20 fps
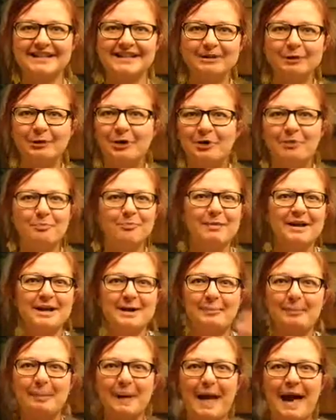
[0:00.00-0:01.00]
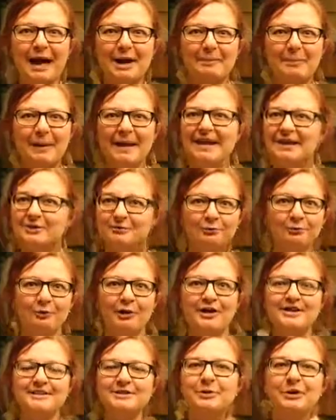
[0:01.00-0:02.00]
hilt and a big black blade with
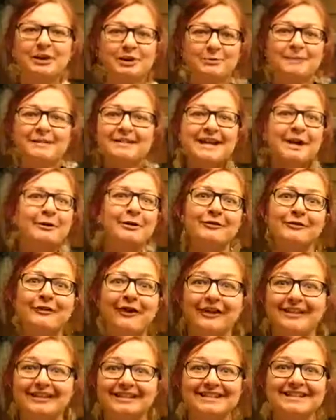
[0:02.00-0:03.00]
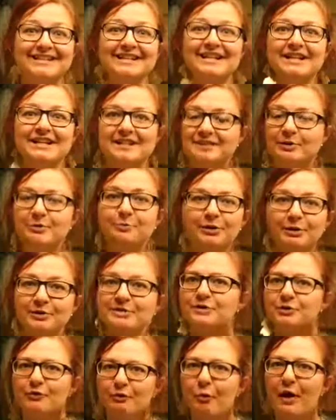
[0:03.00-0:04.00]
writing on it, you'd be terrified. So real
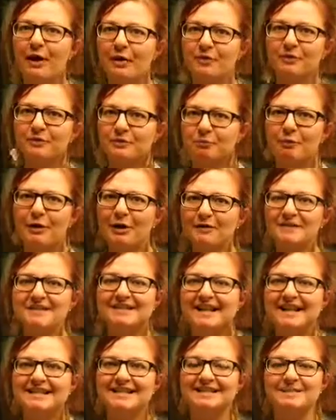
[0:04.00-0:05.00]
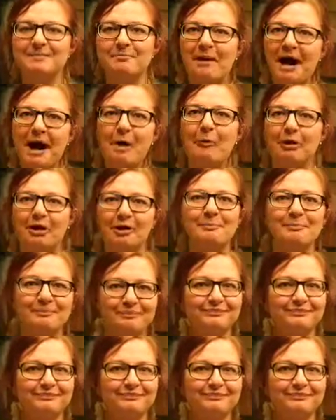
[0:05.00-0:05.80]
sort of wealth, status and power.